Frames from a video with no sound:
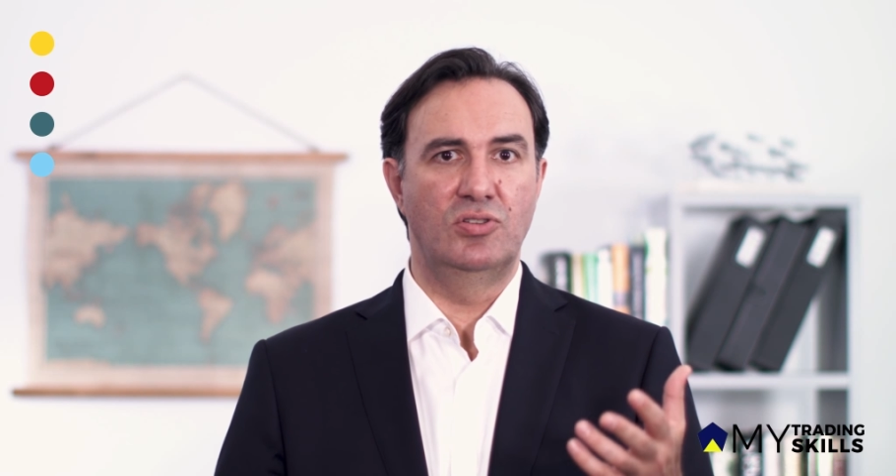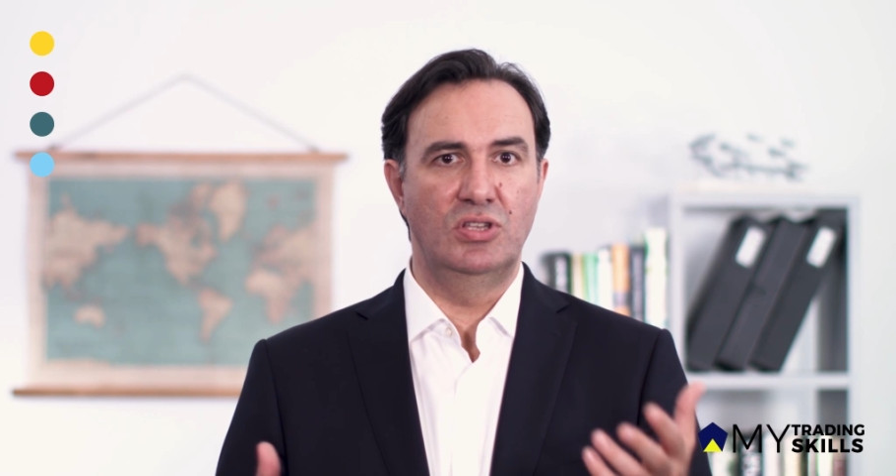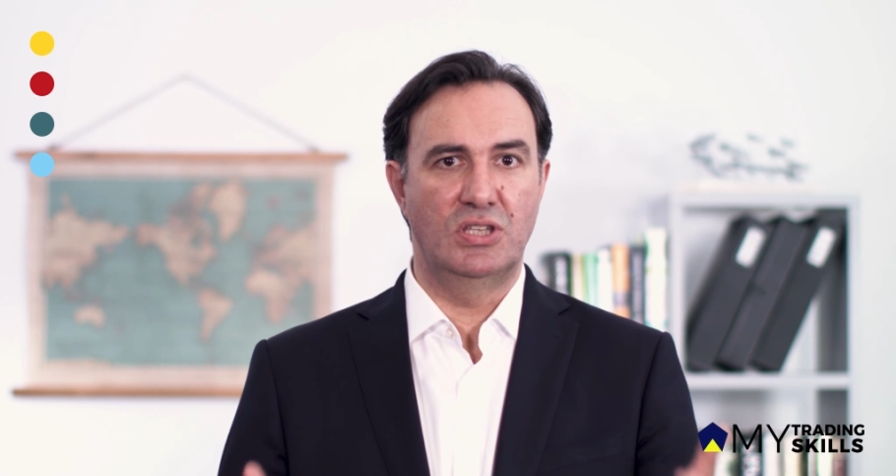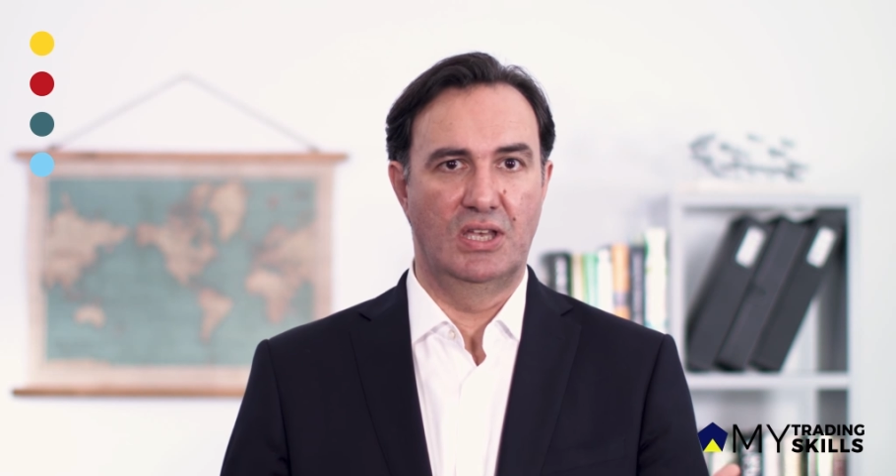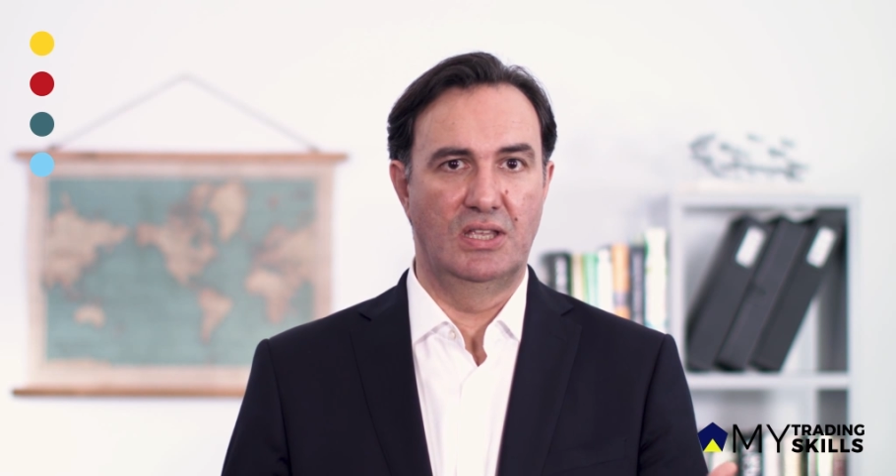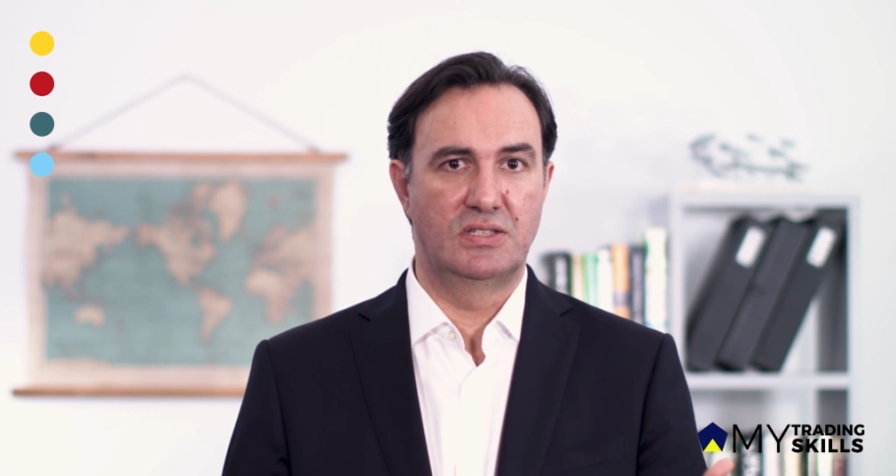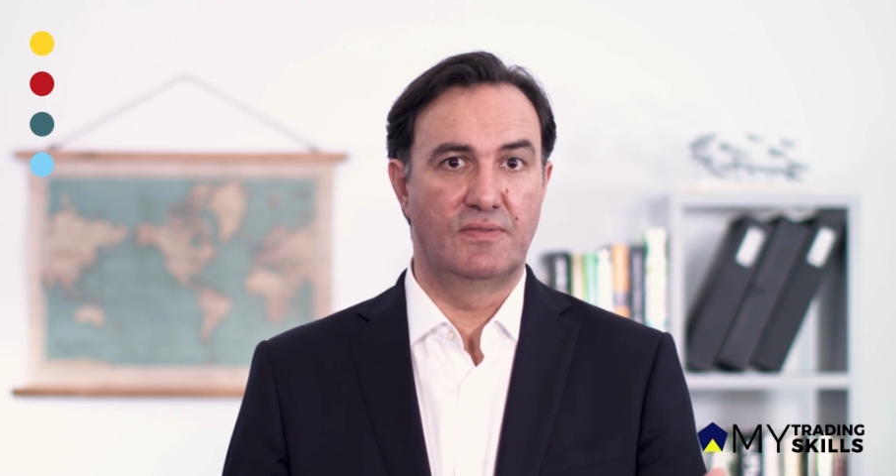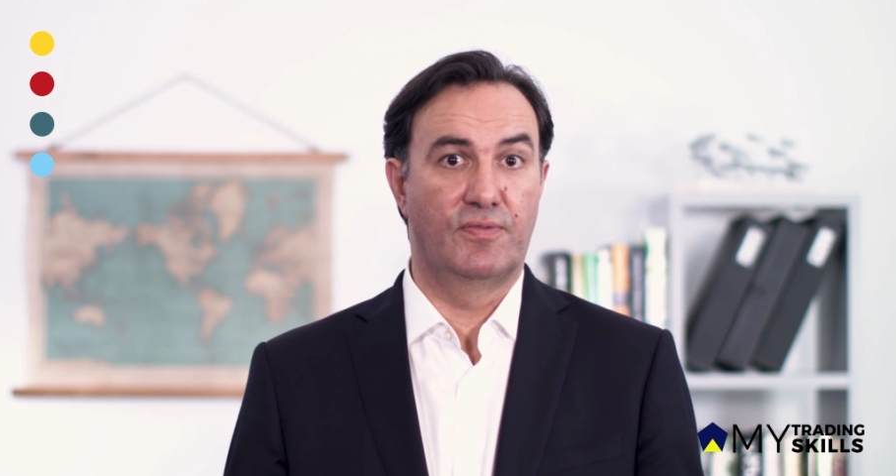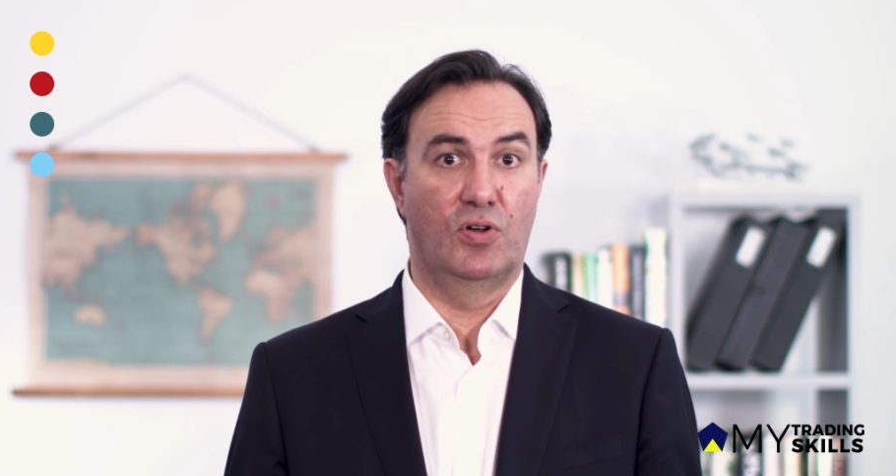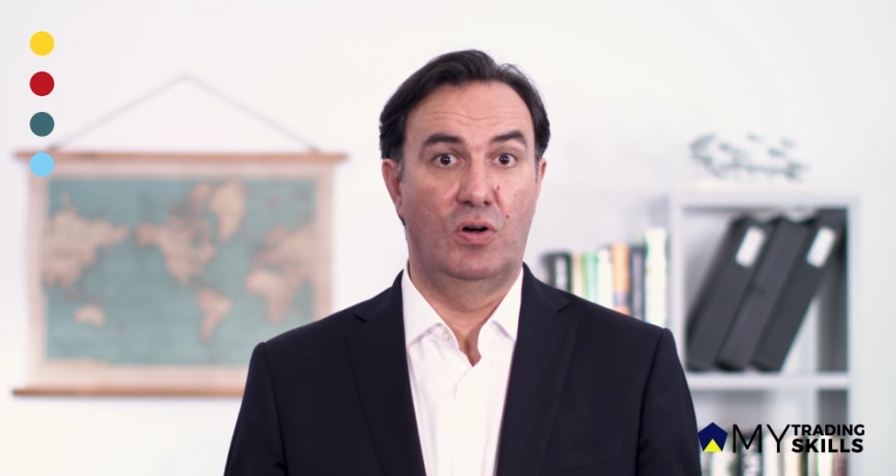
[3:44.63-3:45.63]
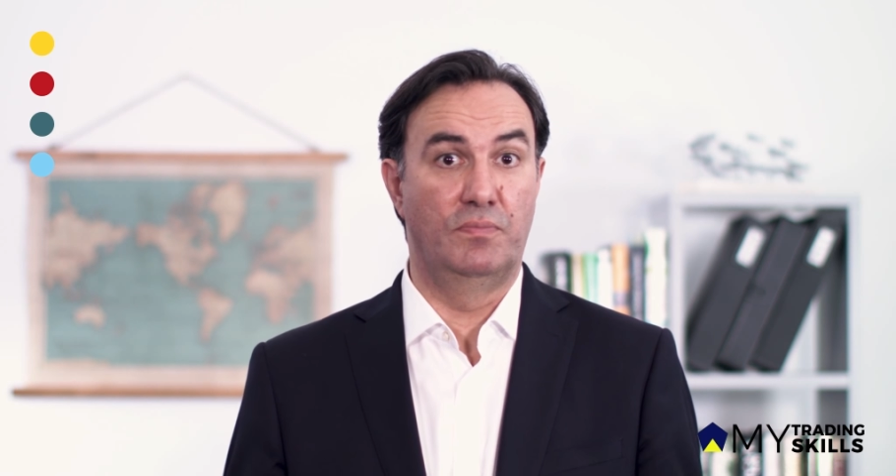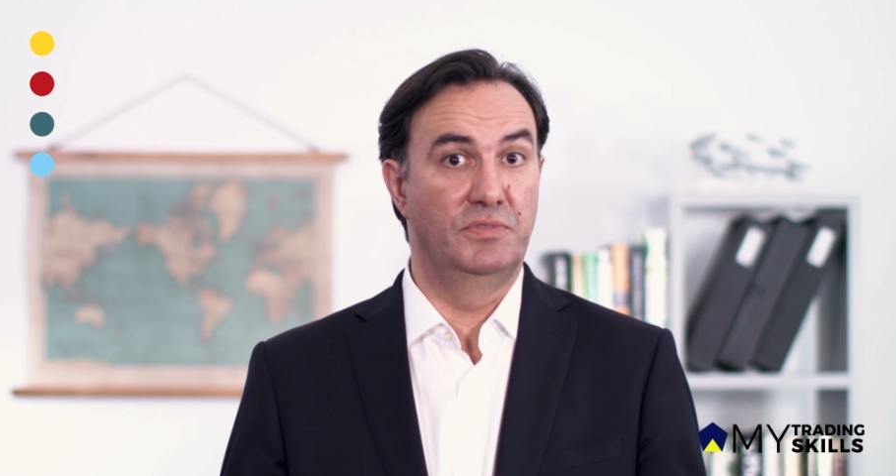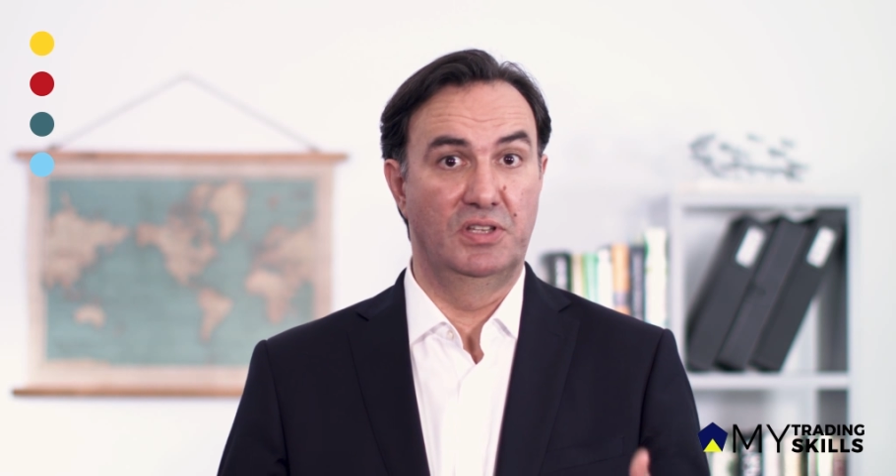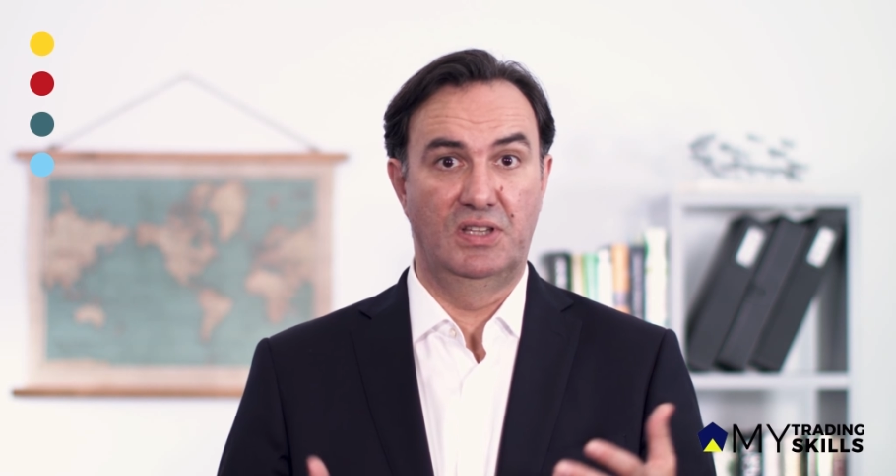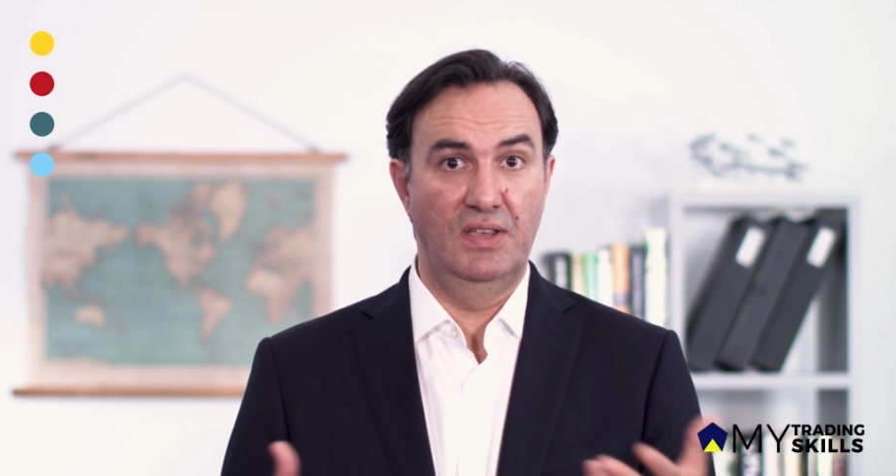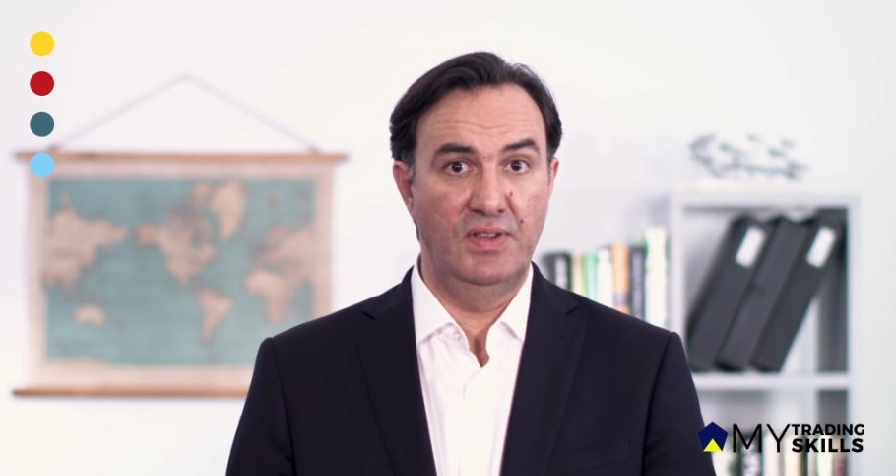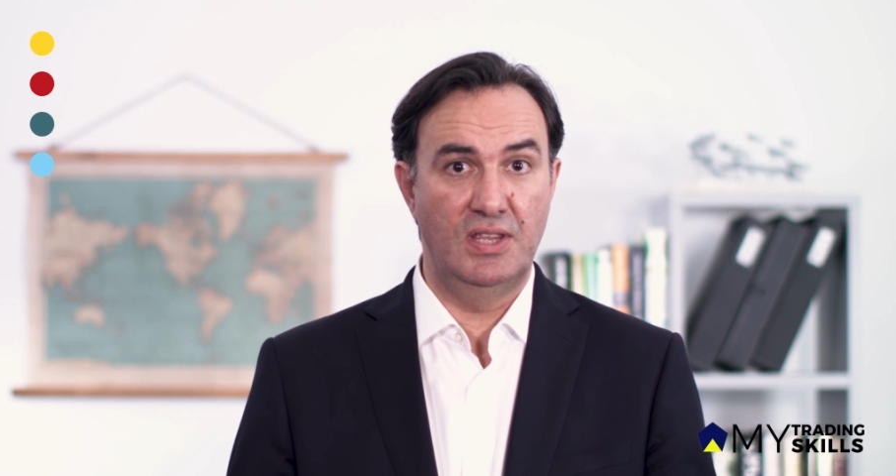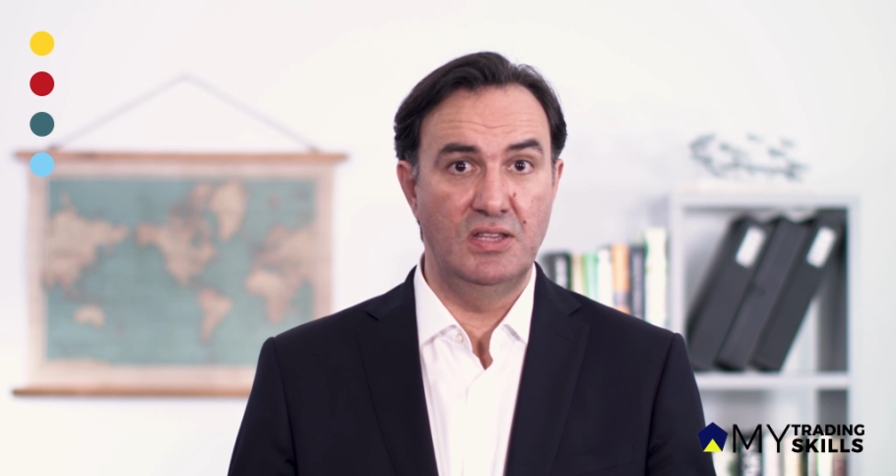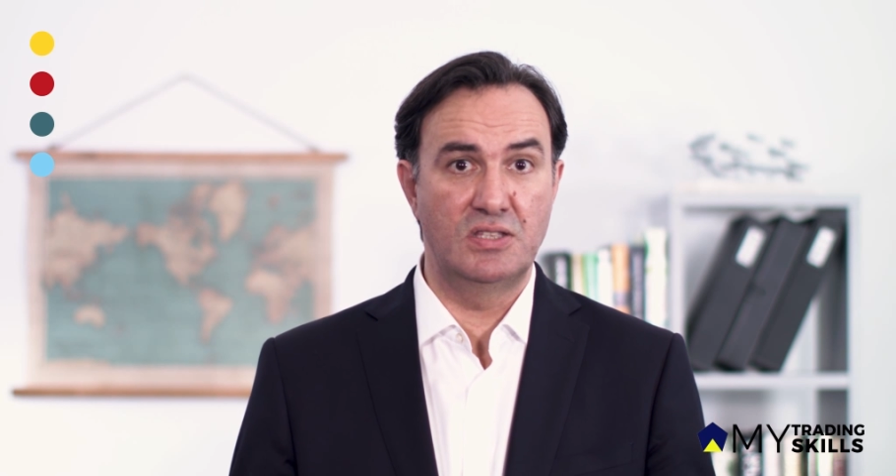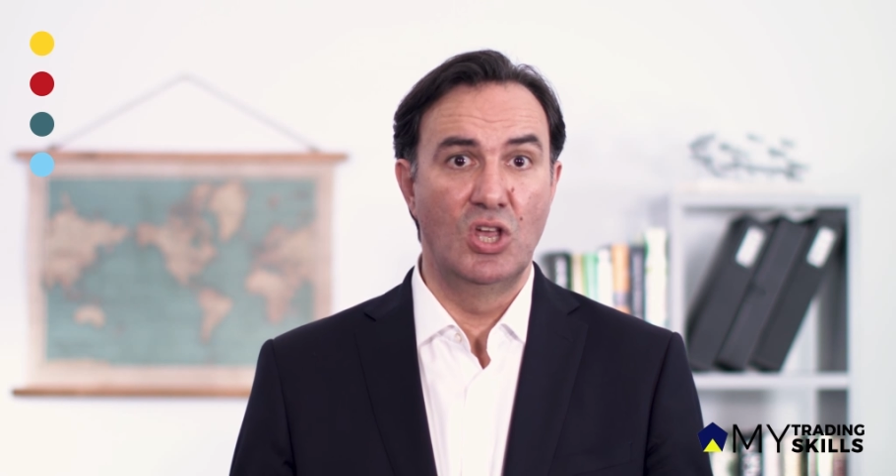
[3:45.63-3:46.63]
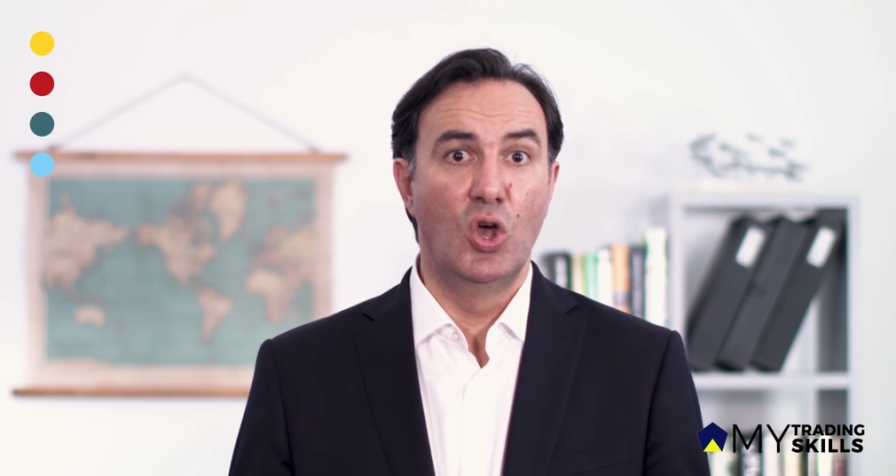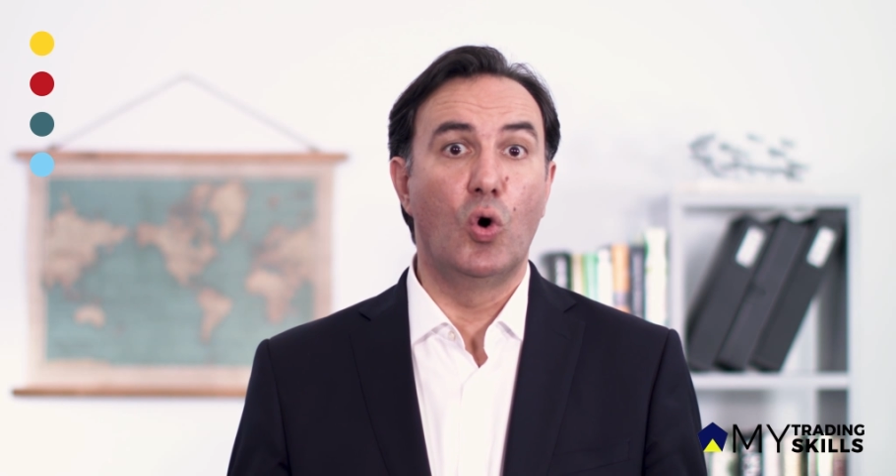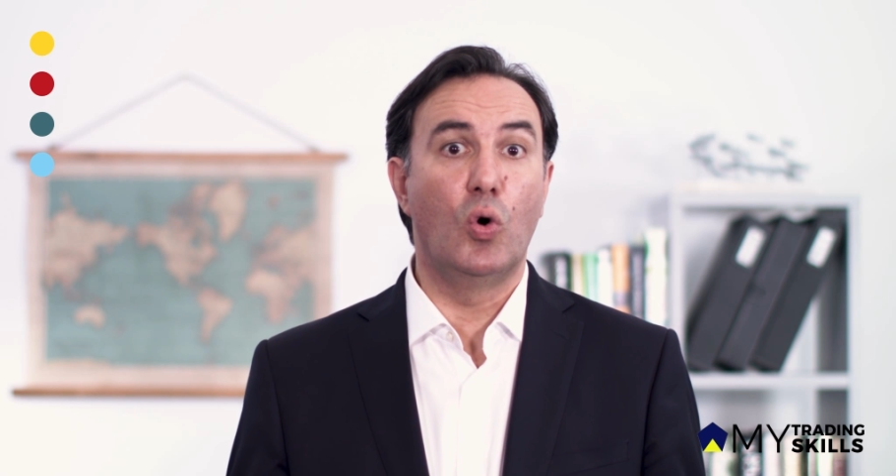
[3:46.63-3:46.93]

returns from dividends